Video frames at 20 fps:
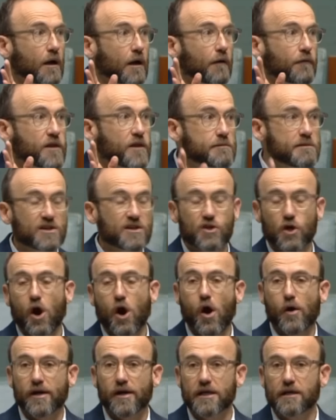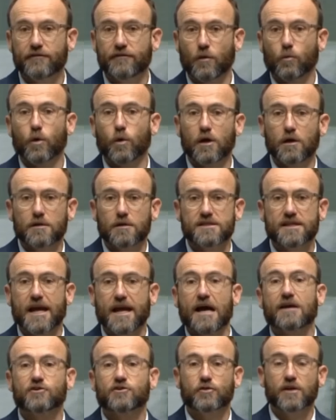the majority of the world's
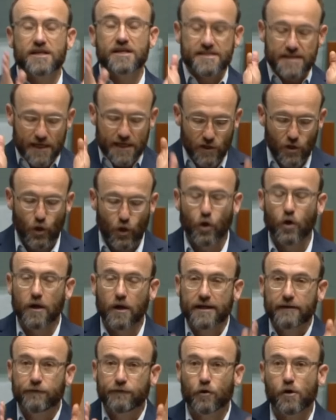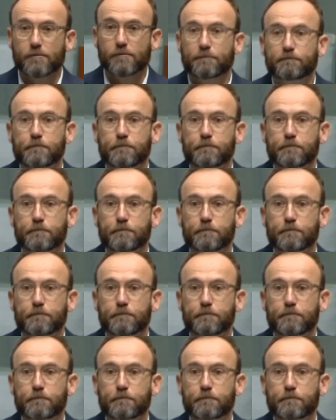countries in calling for a